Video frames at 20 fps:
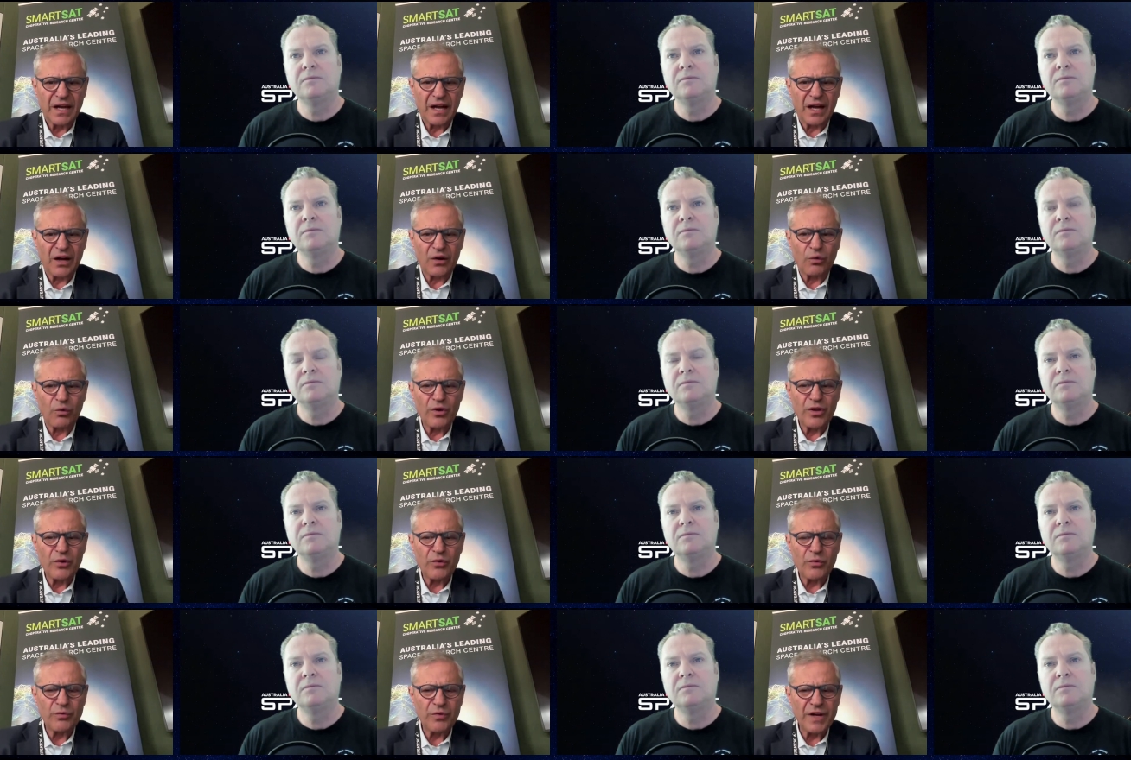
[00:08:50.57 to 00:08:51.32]
Speaker 1: uh,
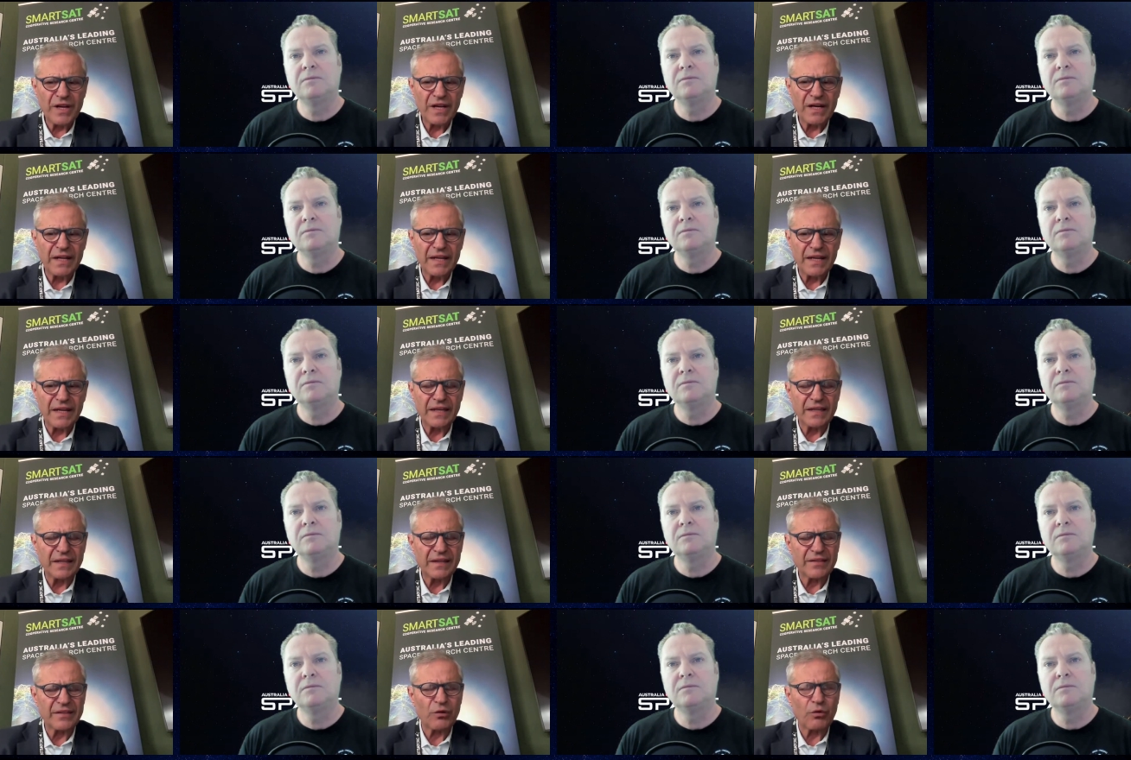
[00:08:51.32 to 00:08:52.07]
we
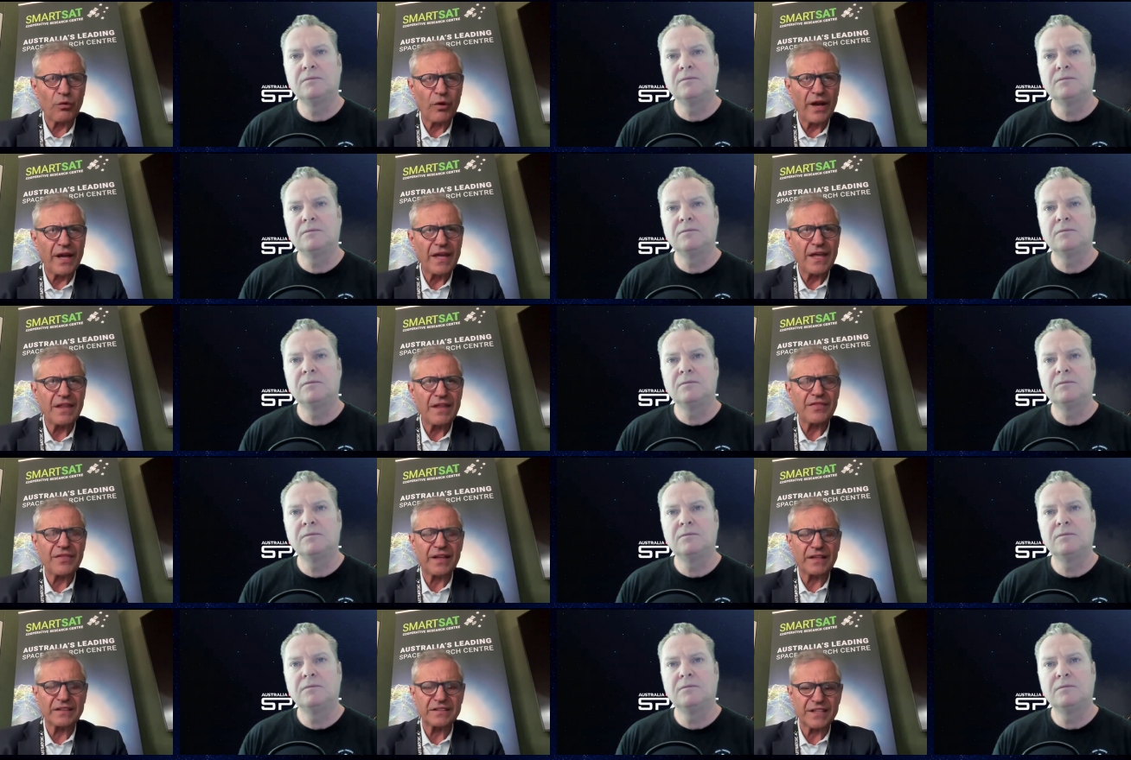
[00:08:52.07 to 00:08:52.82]
really the way
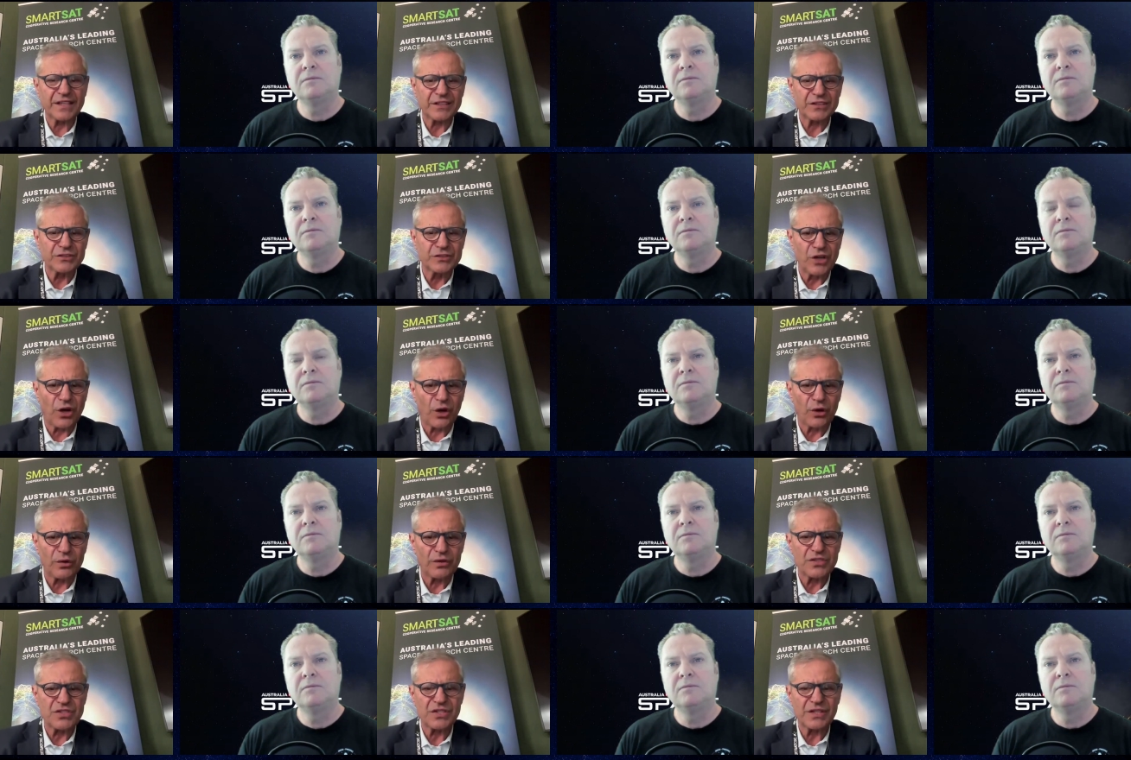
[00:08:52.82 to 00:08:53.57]
that
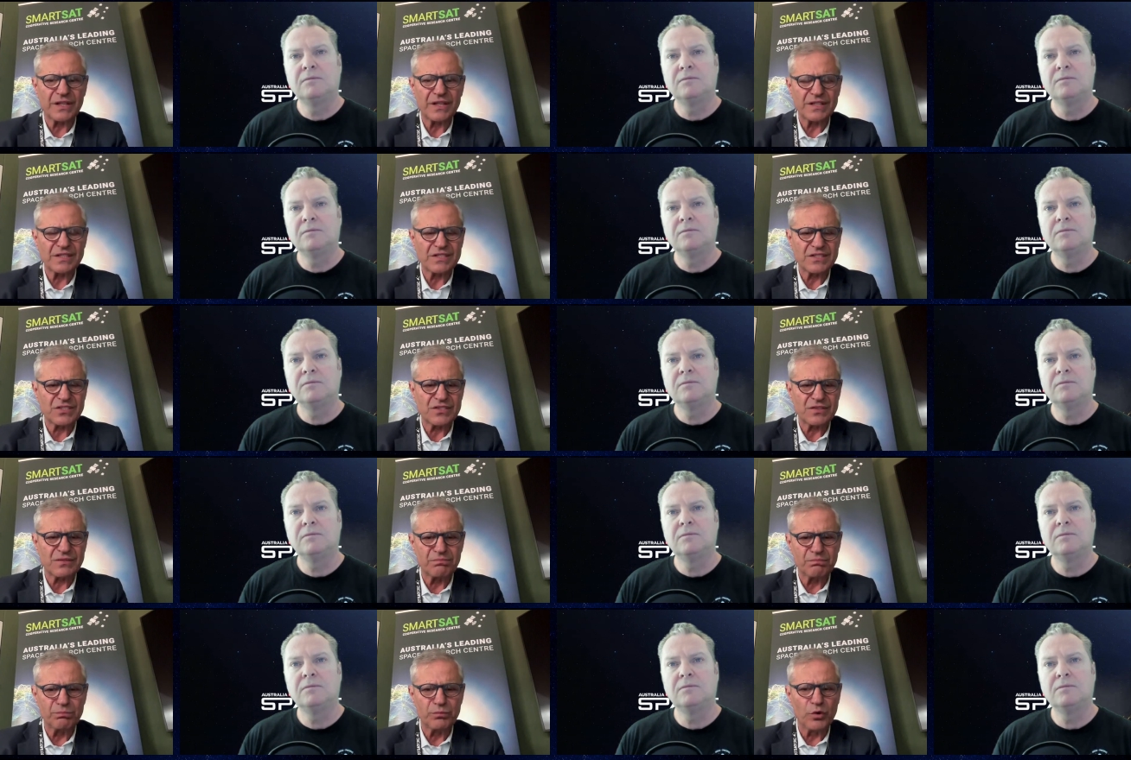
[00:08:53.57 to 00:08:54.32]
technology is
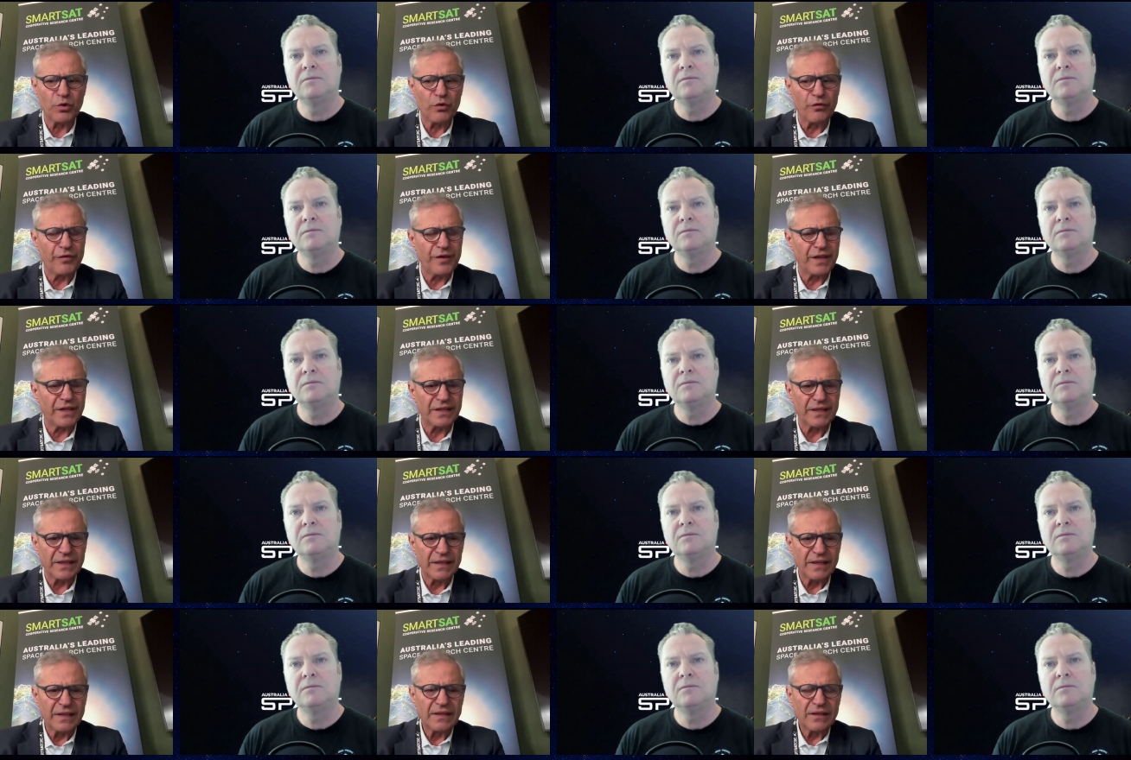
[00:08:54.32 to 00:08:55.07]

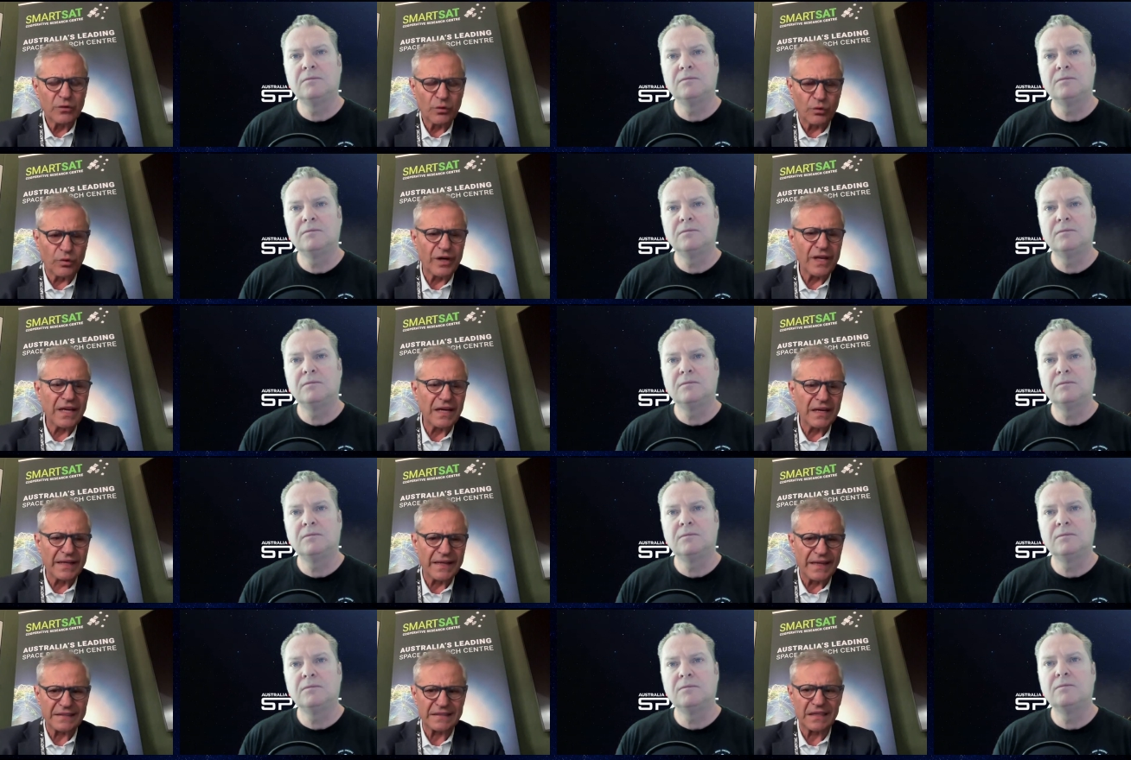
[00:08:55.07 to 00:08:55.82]
moving
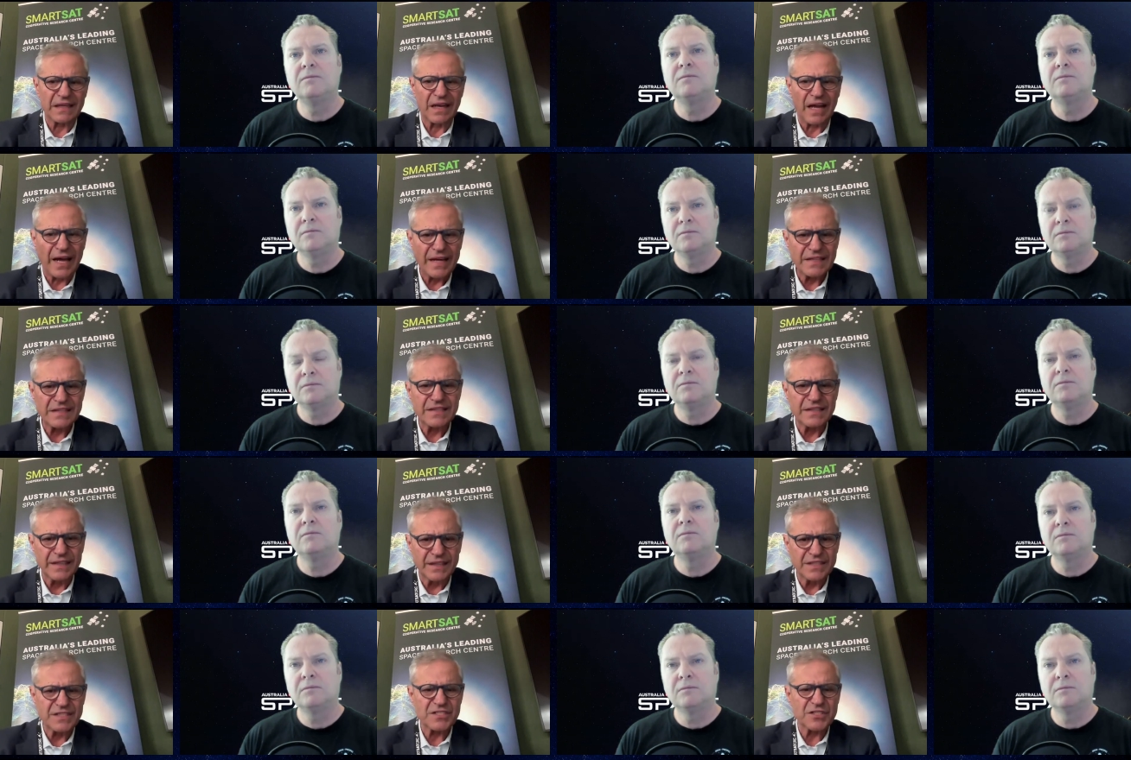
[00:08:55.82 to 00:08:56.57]
really at
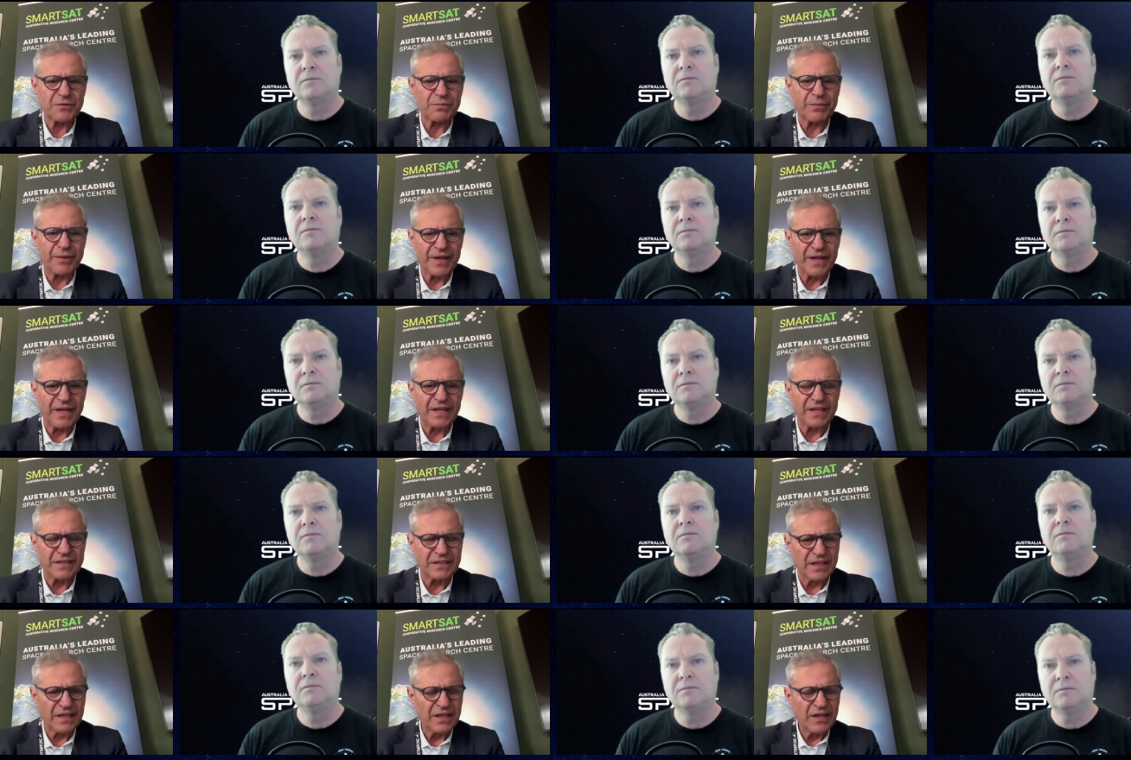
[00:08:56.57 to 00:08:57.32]
lightning
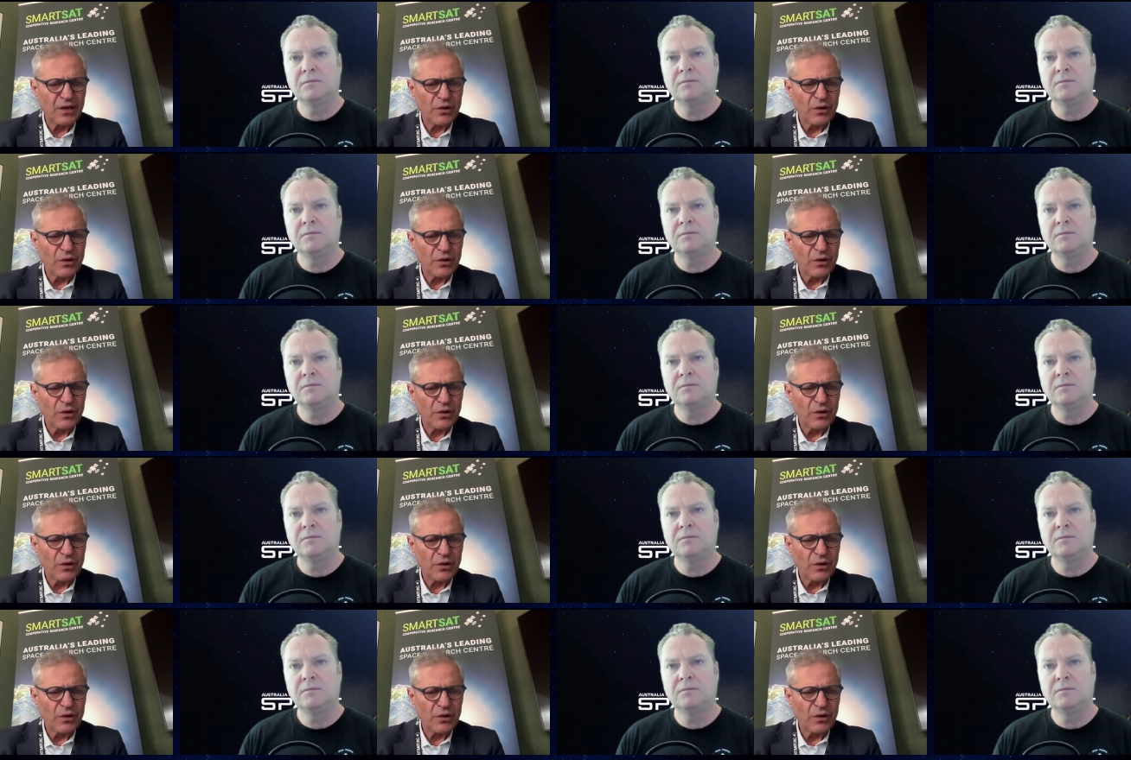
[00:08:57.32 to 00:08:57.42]
speed